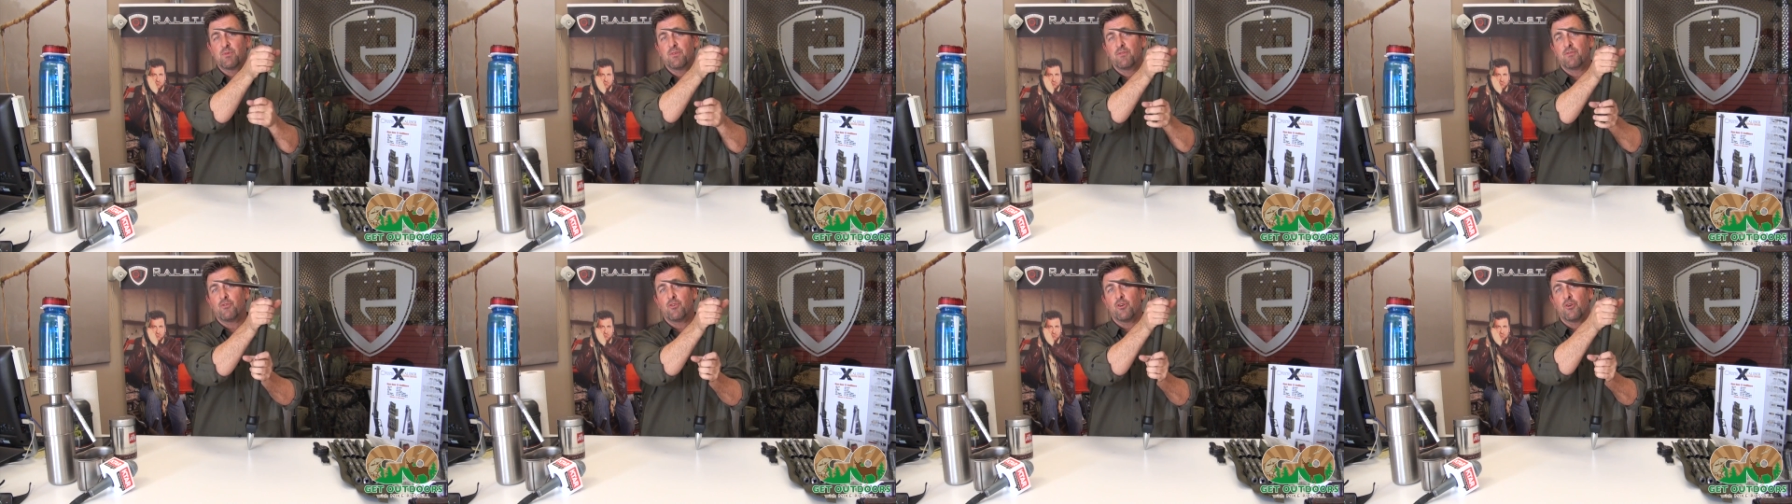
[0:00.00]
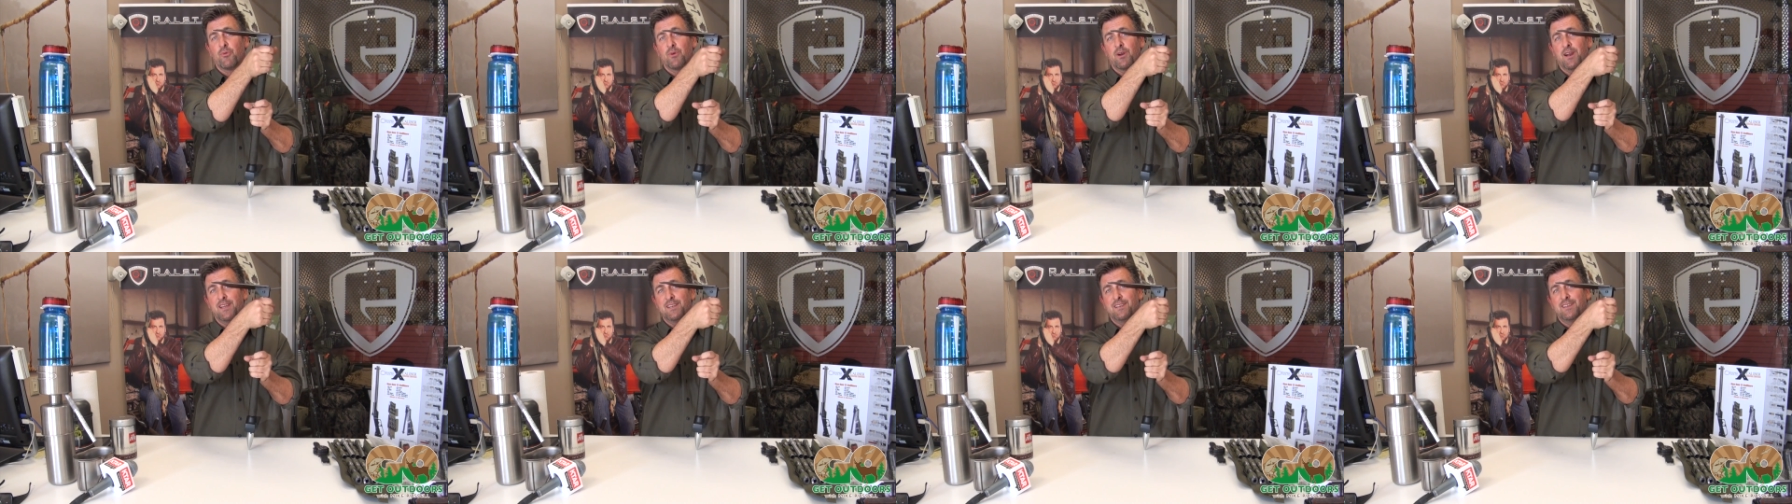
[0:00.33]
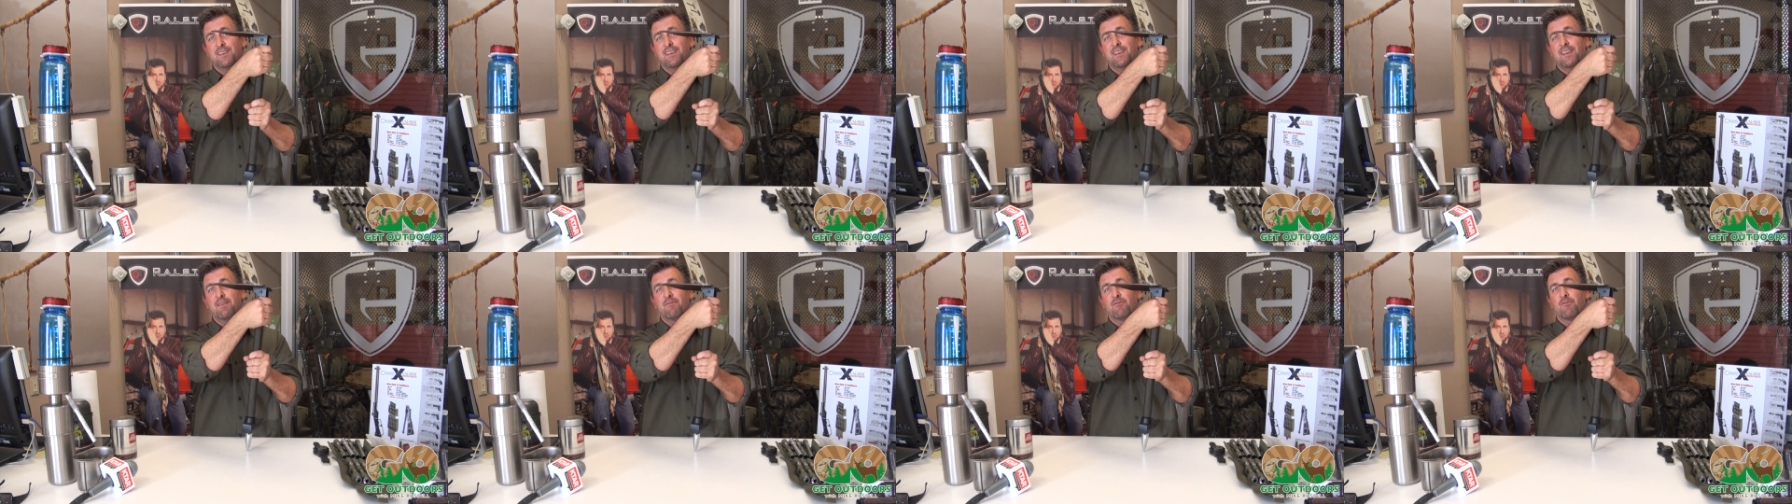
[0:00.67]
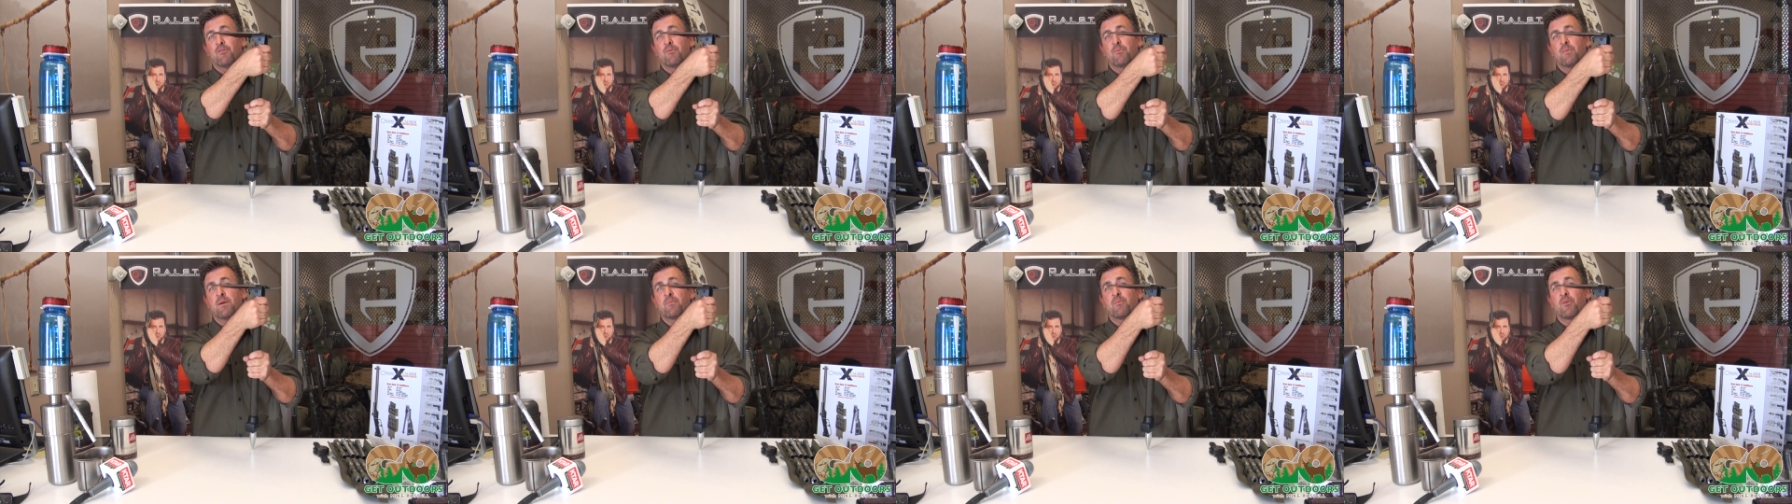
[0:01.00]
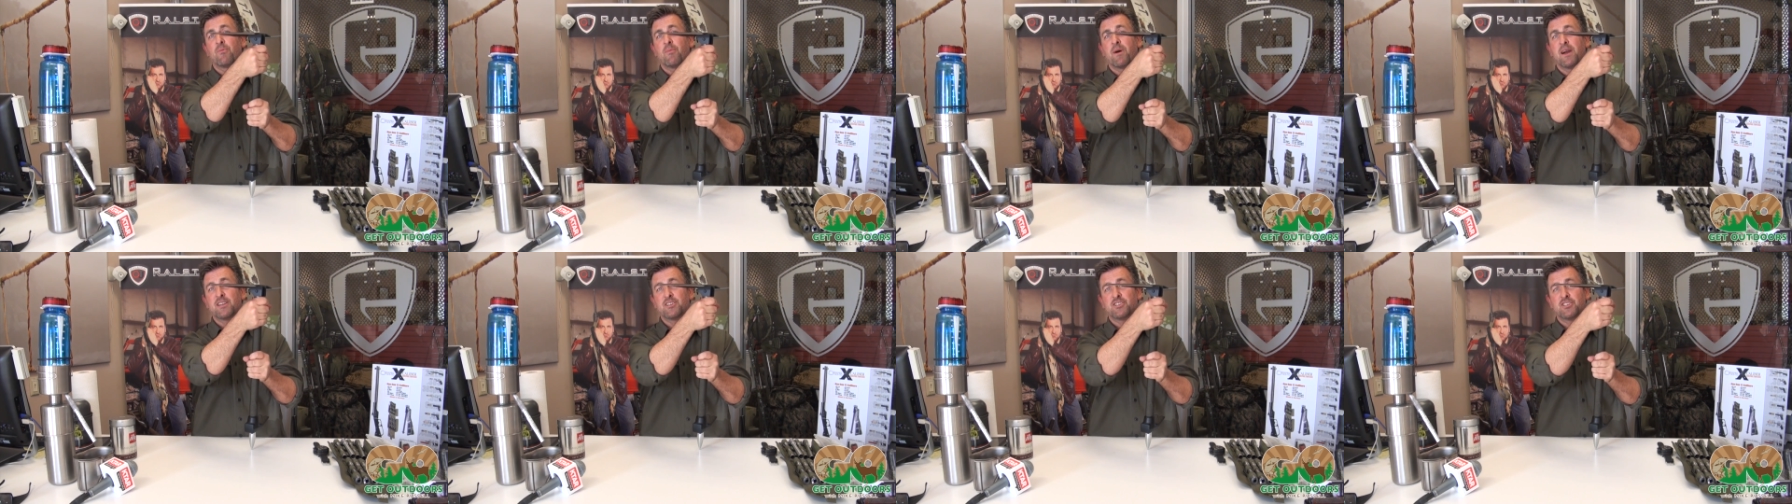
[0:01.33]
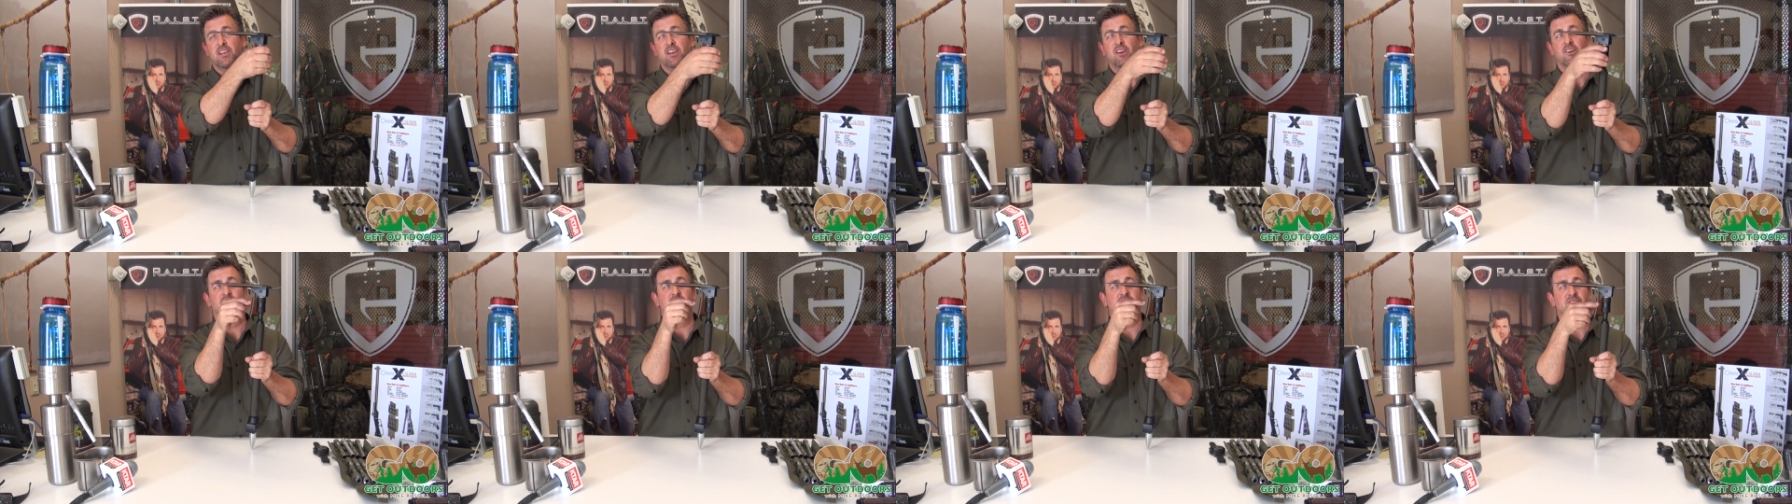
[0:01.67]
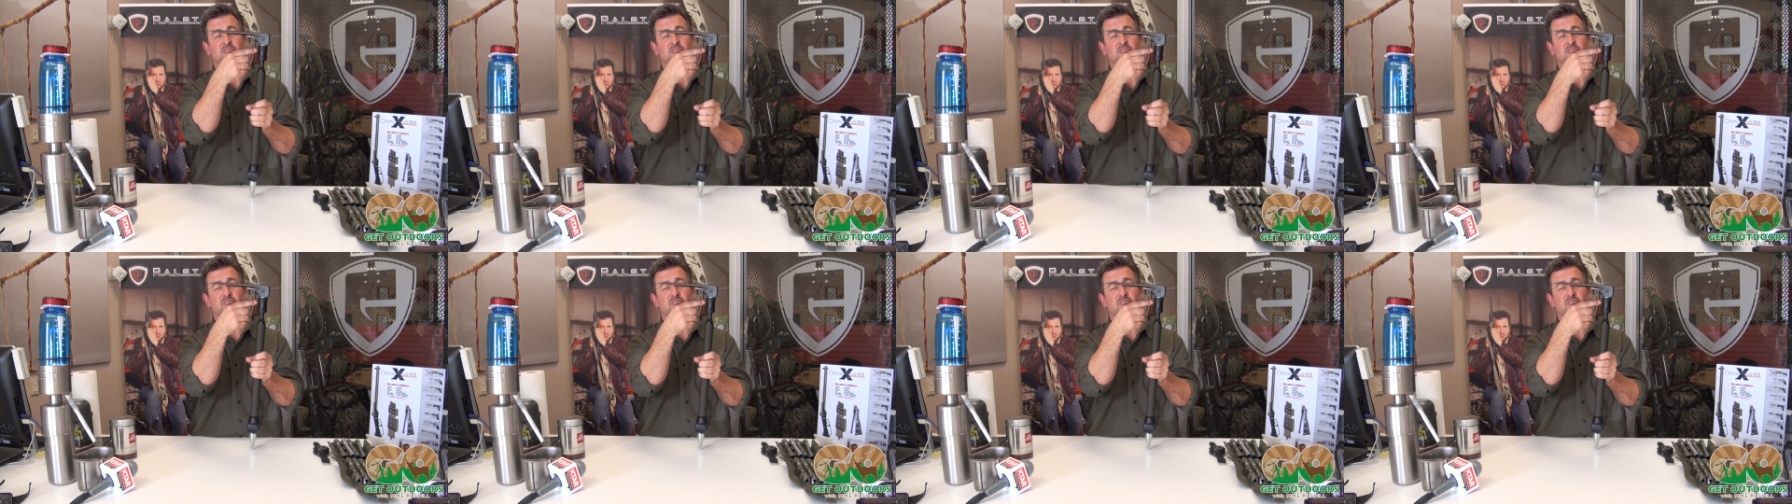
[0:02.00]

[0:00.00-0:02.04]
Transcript: before when I didn't remember my chair.